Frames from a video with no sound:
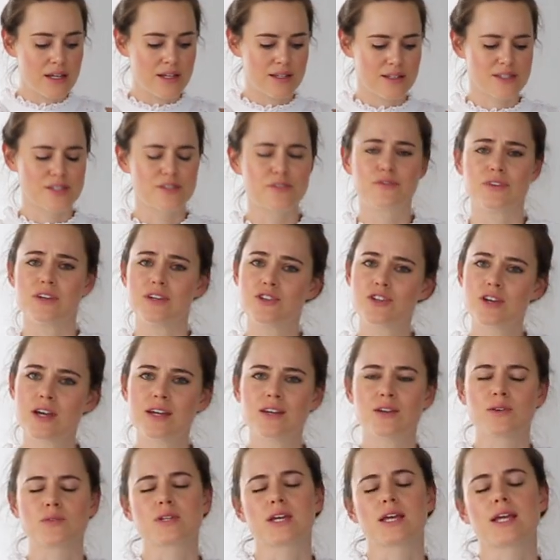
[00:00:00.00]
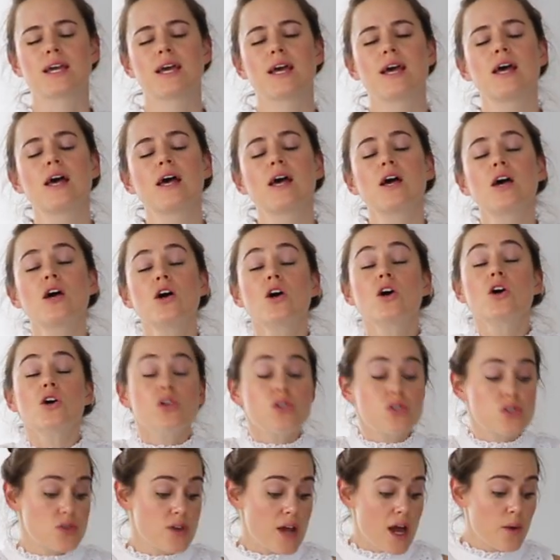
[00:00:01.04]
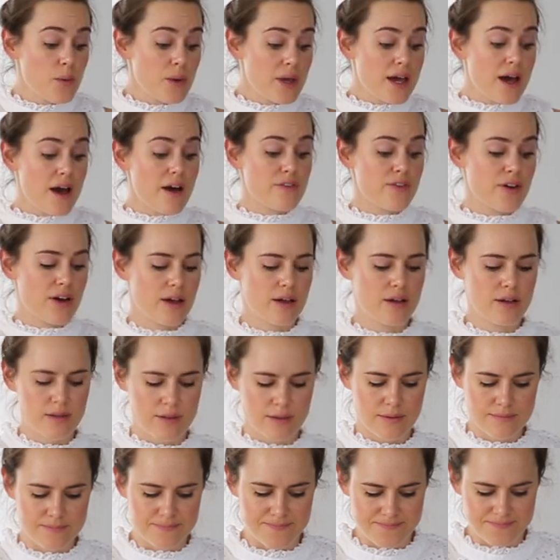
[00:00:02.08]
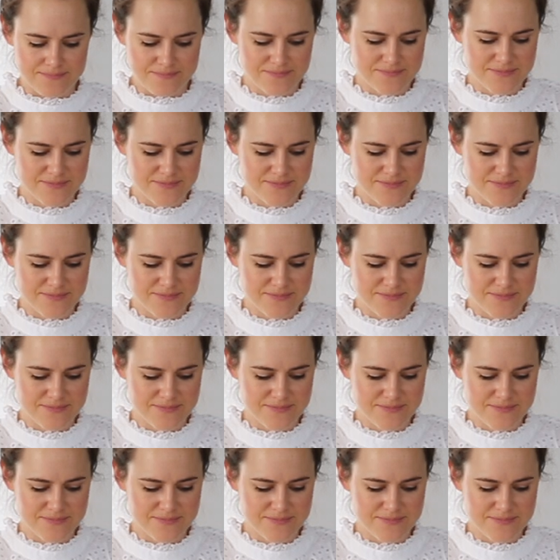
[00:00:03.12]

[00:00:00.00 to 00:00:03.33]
ceviche, no, just kidding. So now we have, hmm.